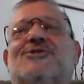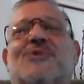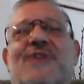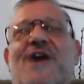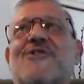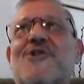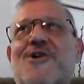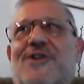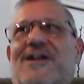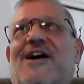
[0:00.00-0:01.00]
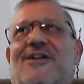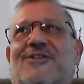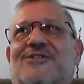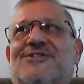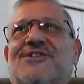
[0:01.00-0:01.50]
without hurting
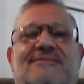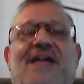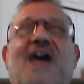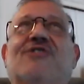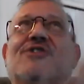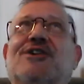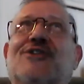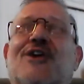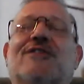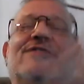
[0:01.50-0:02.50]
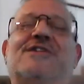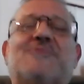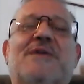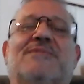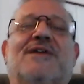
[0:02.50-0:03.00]
others. And look at all of these
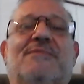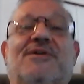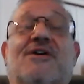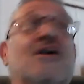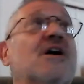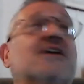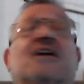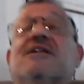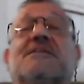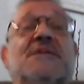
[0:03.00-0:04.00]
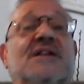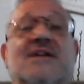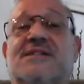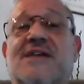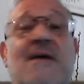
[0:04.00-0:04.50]
people up here, killing
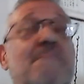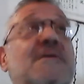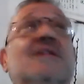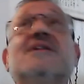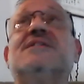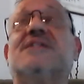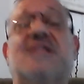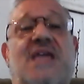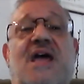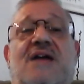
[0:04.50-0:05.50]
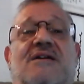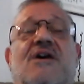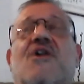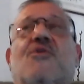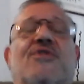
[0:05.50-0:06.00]
millions, millions in the end
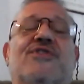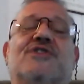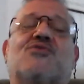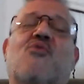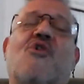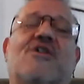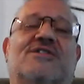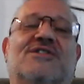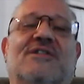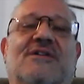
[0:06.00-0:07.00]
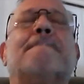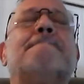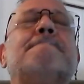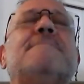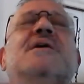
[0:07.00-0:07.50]
with these wars.
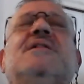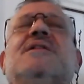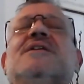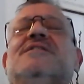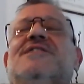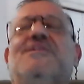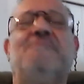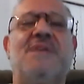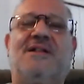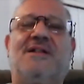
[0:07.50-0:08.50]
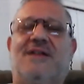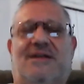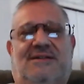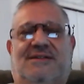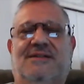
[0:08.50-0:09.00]
Millions and
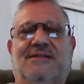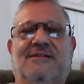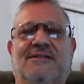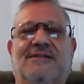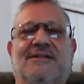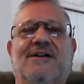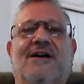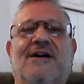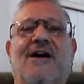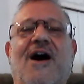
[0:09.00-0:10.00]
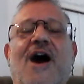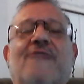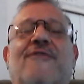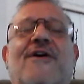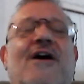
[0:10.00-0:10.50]
millions
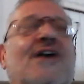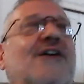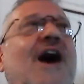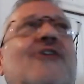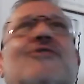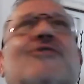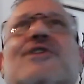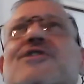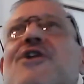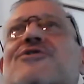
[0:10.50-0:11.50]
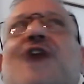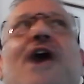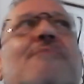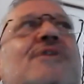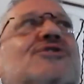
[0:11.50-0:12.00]
of God only knows
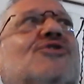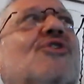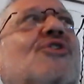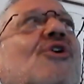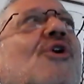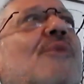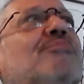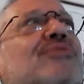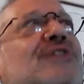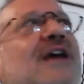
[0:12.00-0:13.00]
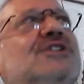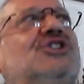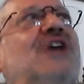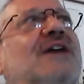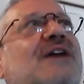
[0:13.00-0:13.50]
how much
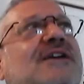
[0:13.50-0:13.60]
bloodshed